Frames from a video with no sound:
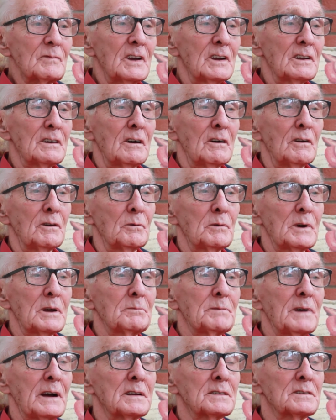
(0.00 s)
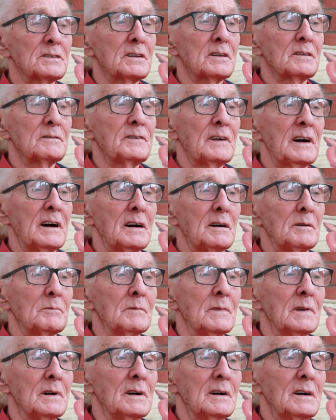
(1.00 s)
on the way back to the
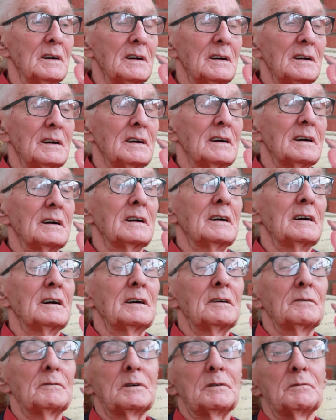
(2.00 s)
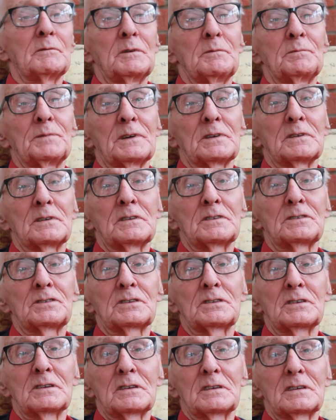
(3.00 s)
farm, we picked
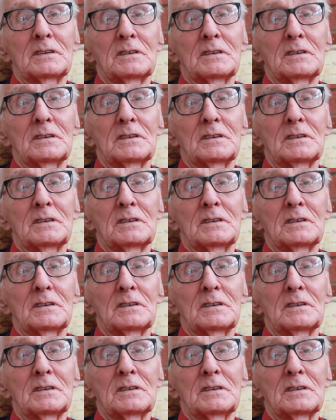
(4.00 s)
this